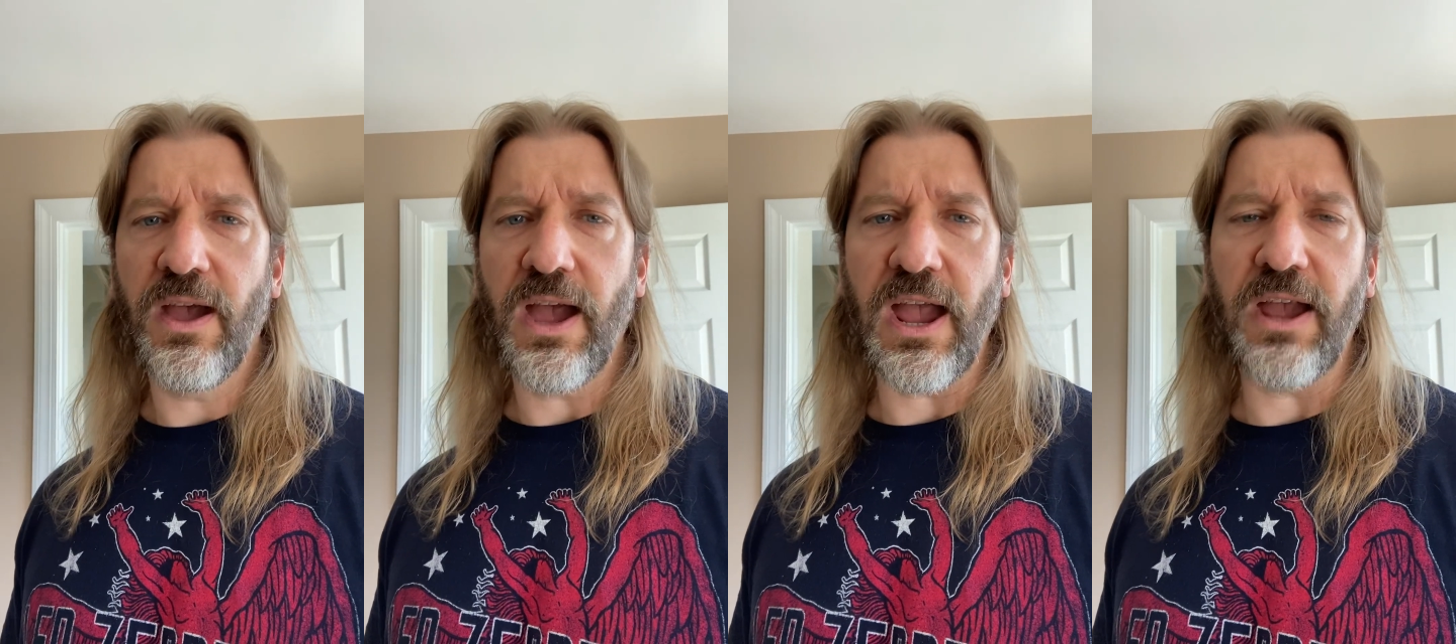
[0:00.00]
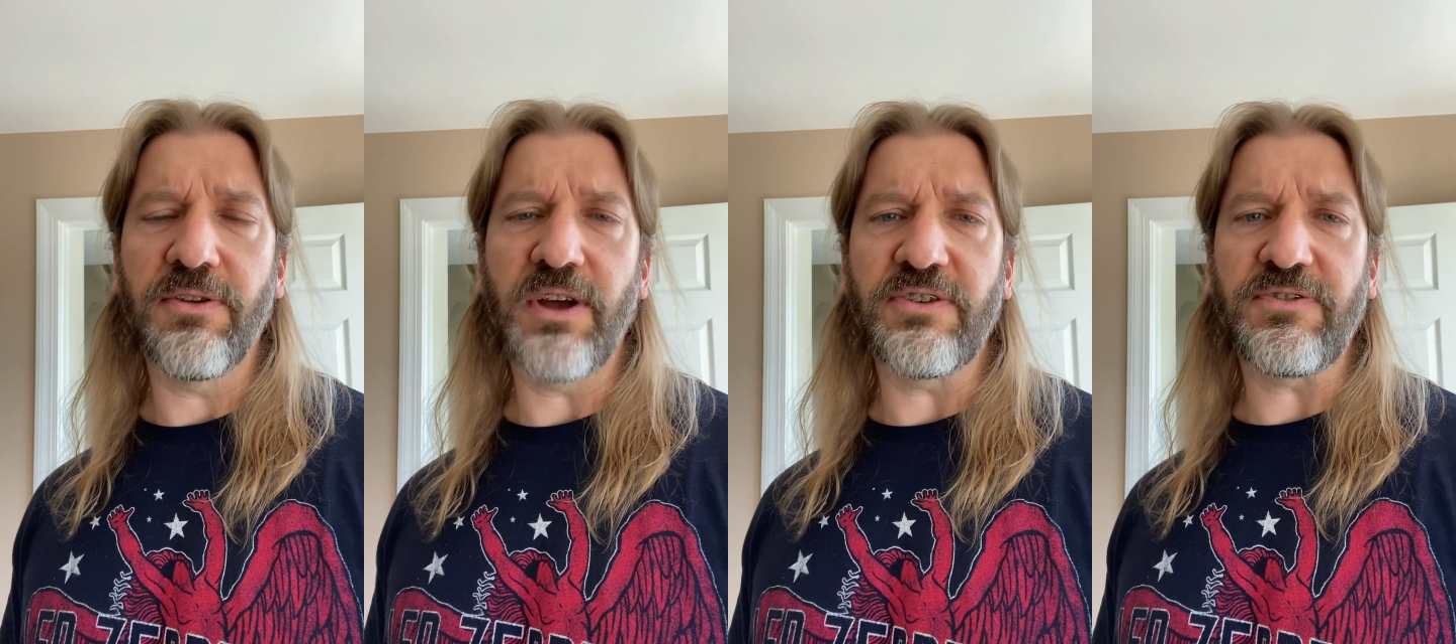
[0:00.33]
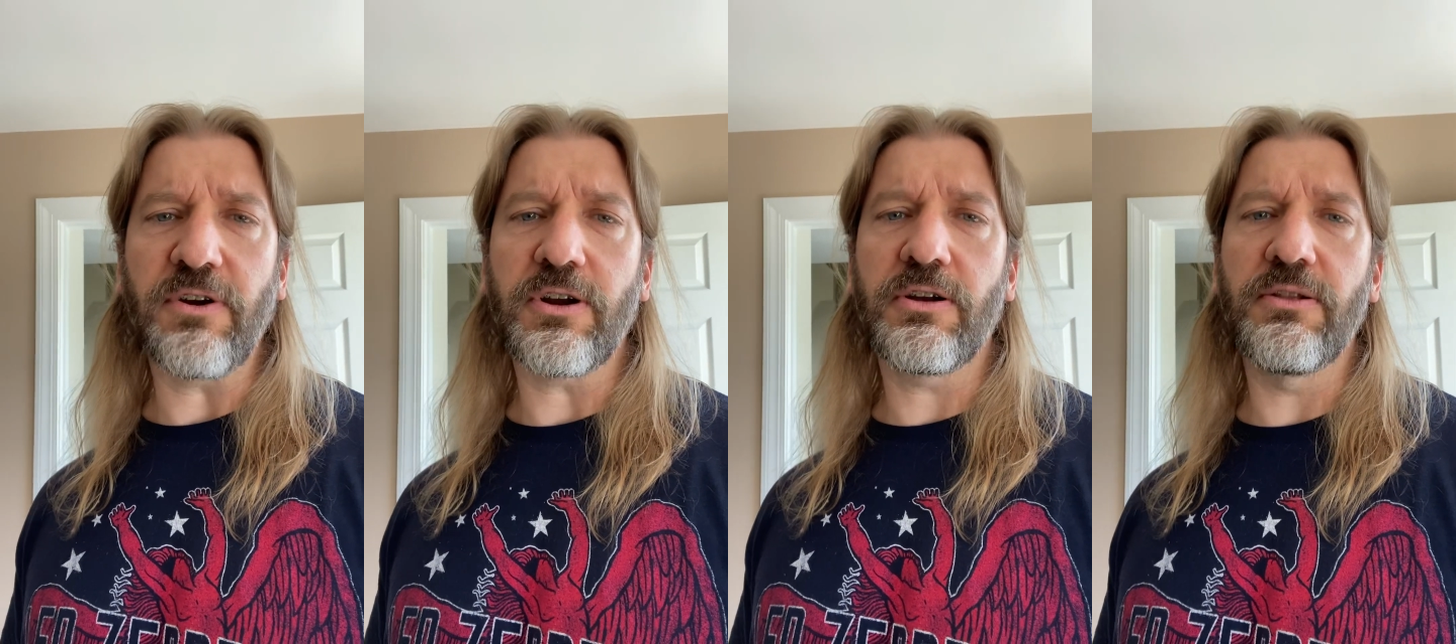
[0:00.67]
And I
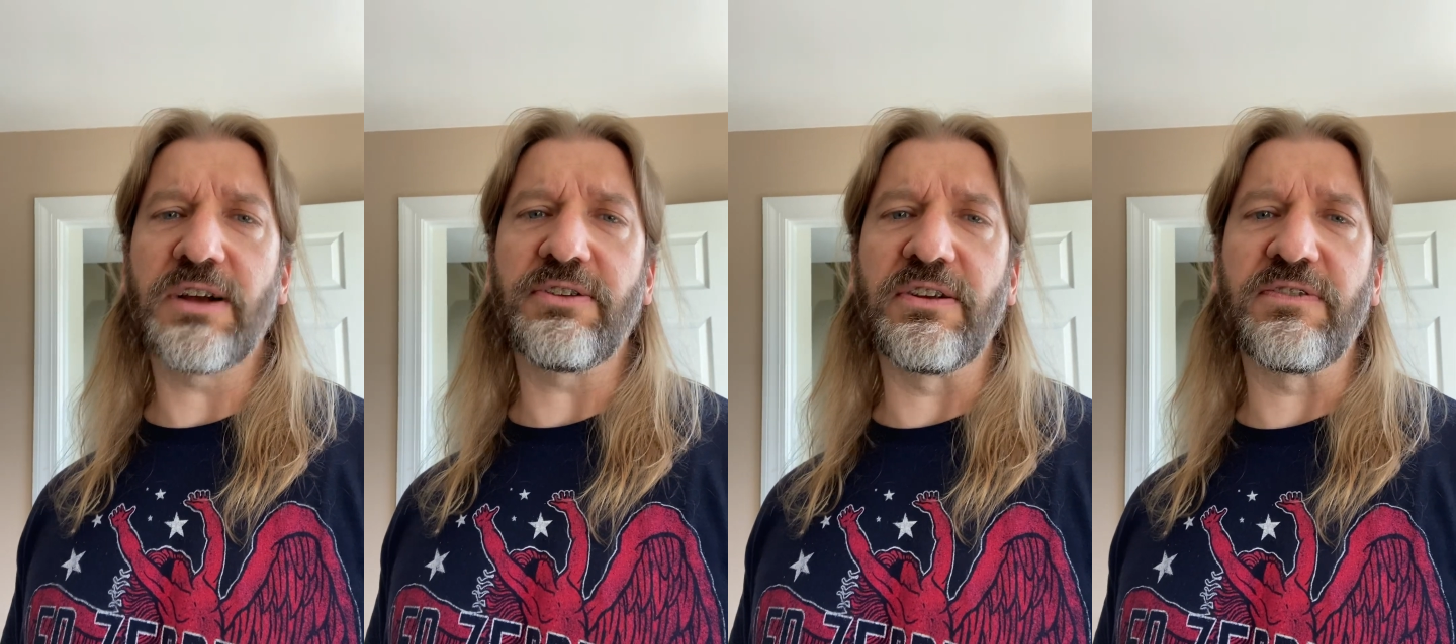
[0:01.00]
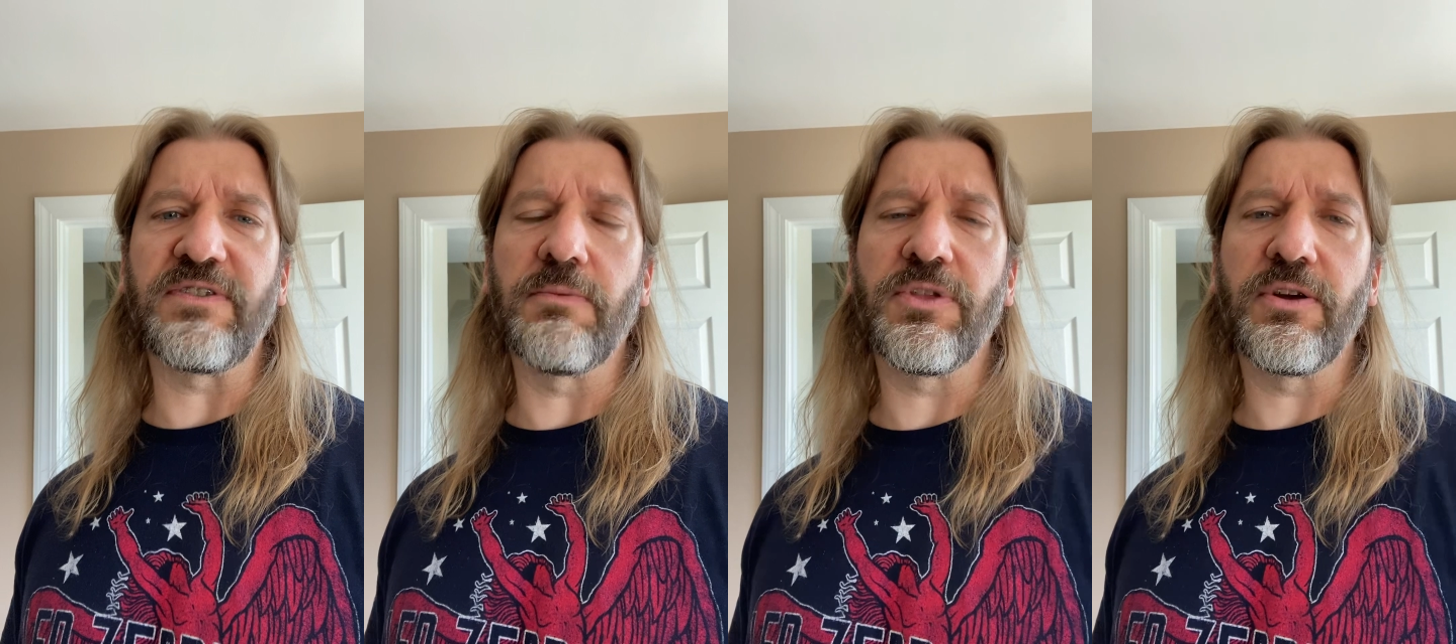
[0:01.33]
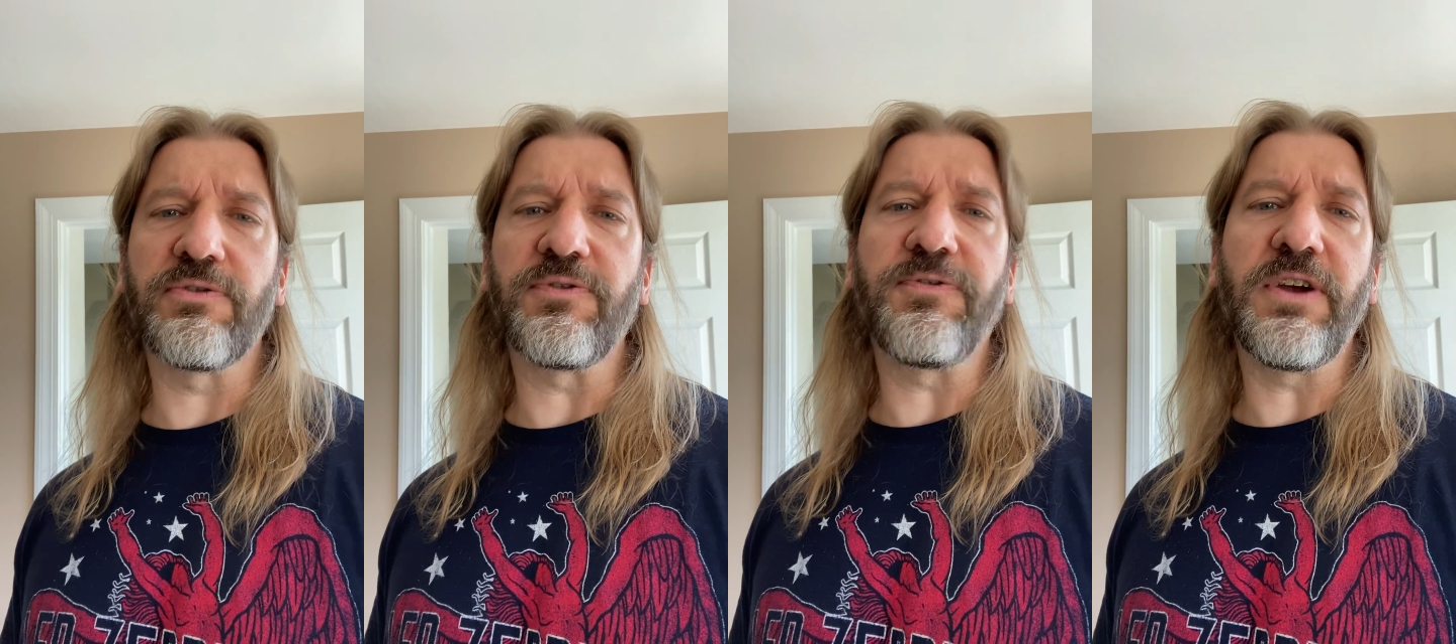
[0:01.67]
started collecting some of
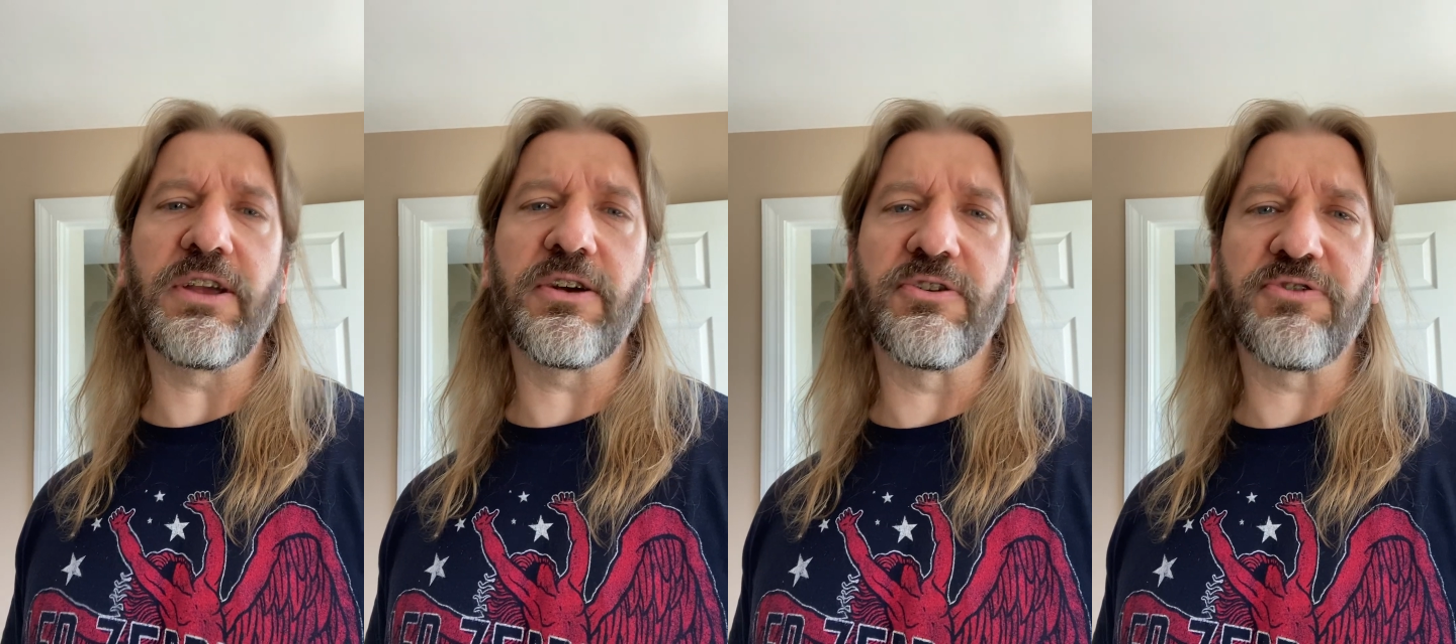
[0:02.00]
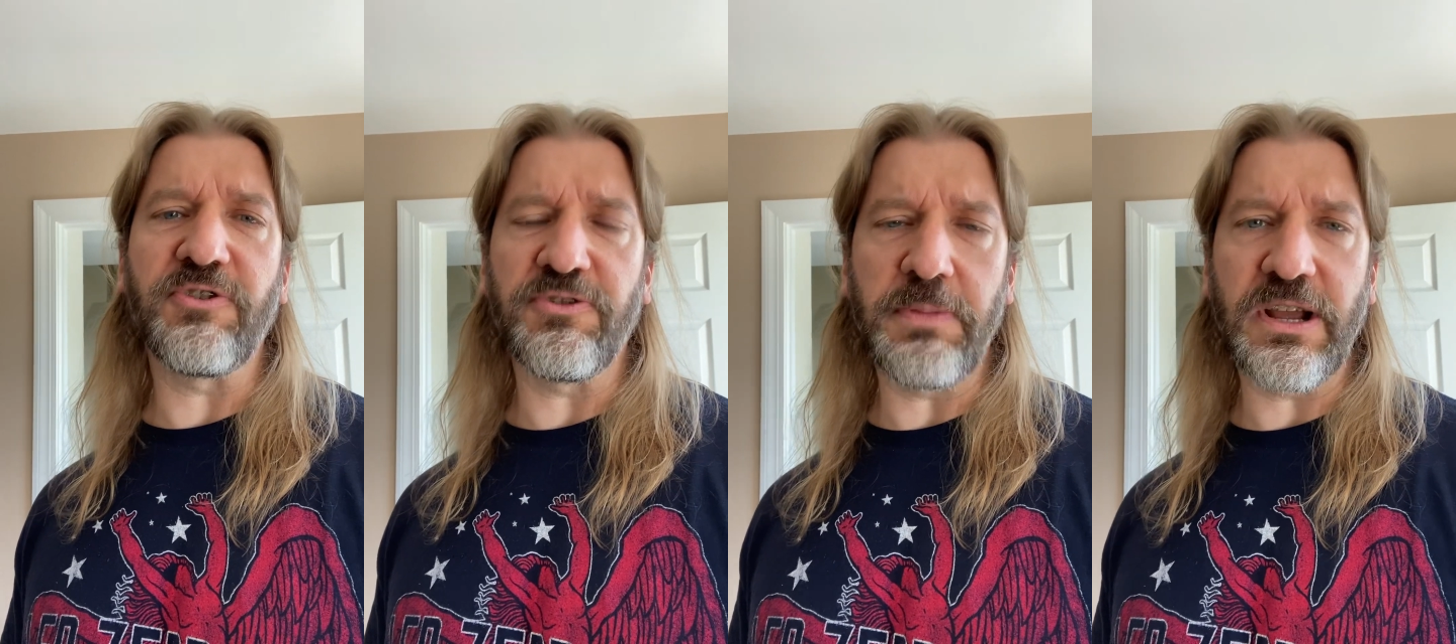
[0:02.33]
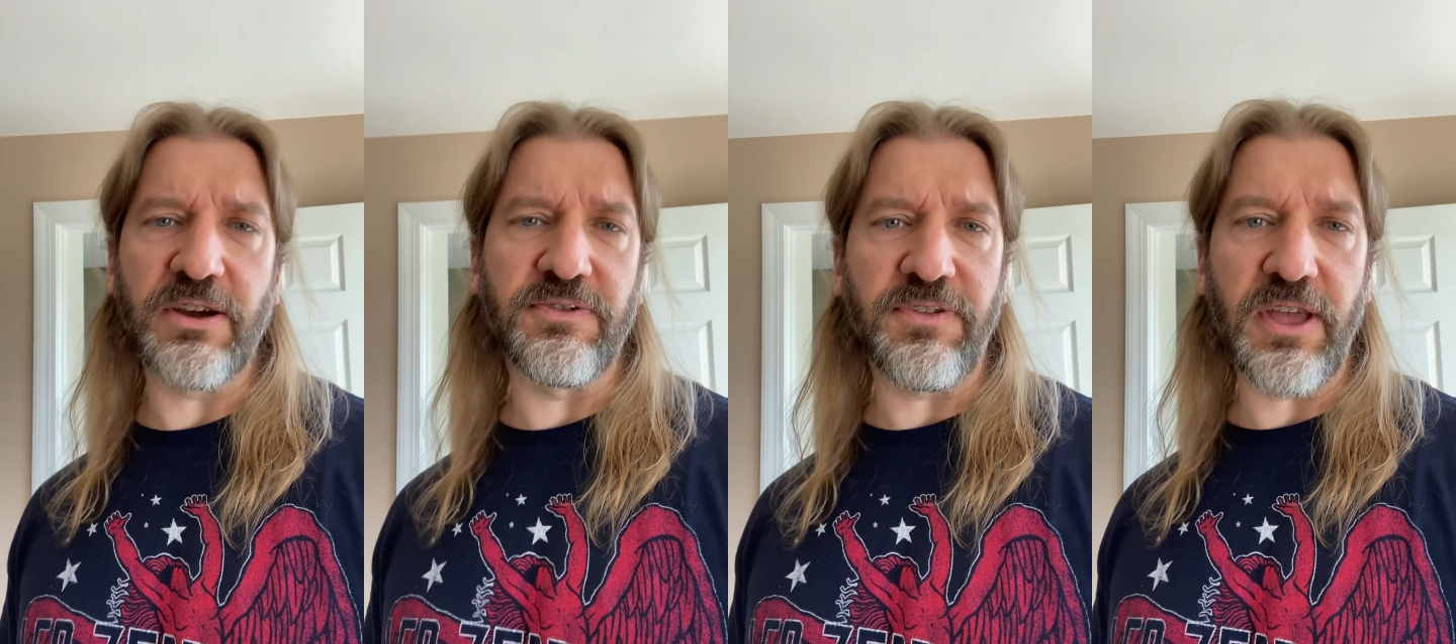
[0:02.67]
those figures just
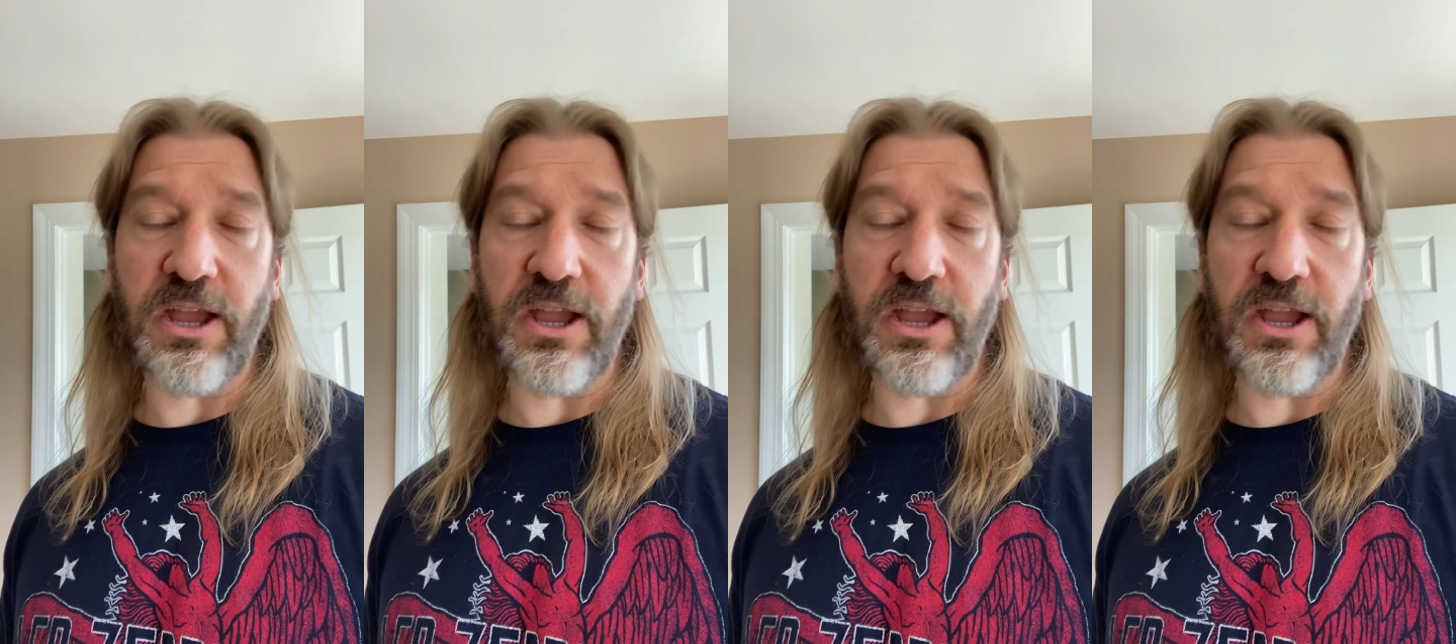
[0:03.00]
because